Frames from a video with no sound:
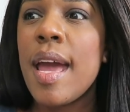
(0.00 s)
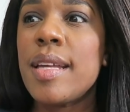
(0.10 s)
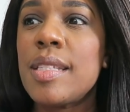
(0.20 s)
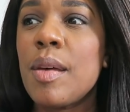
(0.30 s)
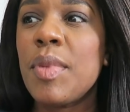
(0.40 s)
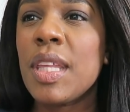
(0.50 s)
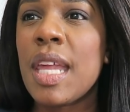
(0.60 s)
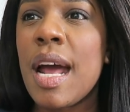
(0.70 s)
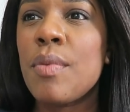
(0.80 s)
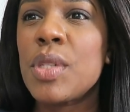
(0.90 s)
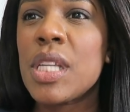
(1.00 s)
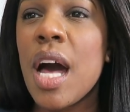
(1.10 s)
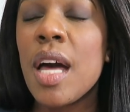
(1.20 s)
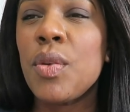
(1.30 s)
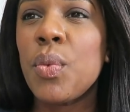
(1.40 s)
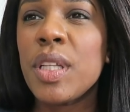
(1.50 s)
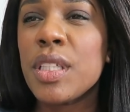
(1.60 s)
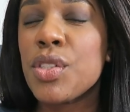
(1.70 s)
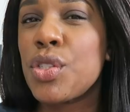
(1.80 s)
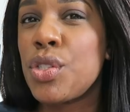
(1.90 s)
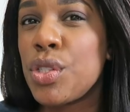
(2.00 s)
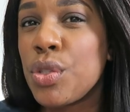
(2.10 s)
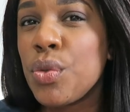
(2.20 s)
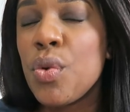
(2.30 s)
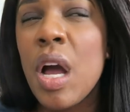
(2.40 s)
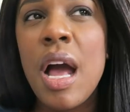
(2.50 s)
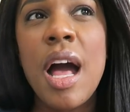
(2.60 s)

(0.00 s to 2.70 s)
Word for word: and something that I was unwilling to do.